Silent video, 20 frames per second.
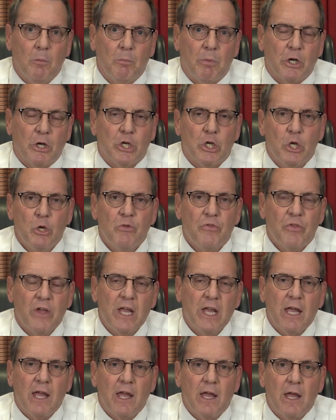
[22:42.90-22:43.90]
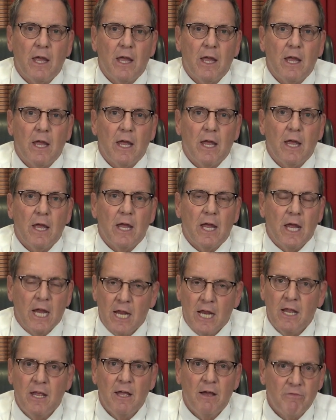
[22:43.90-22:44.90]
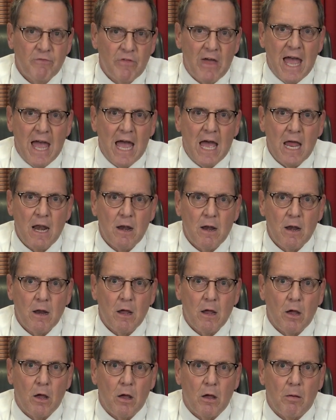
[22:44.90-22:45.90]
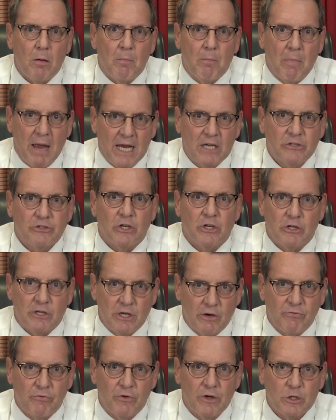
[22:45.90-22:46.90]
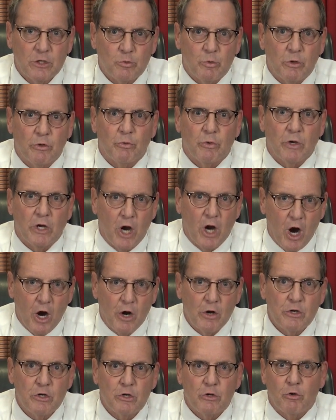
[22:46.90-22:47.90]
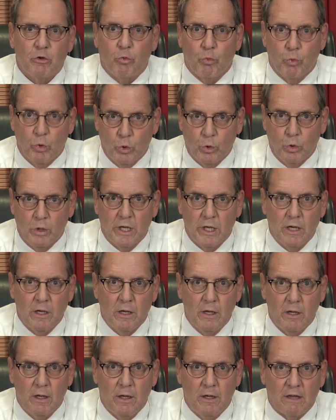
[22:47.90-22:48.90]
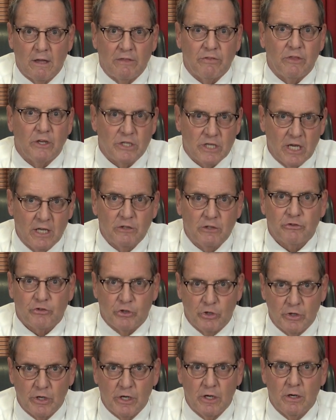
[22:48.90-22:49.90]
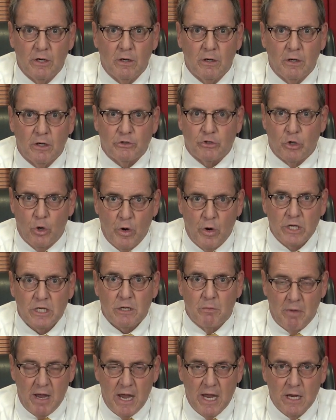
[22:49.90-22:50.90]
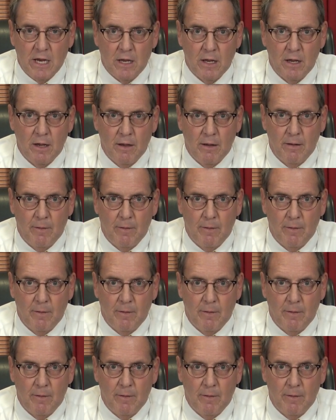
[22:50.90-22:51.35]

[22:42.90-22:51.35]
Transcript: But do you think any of that makes a difference with regard to the ruling that the 10th Circuit is going to make?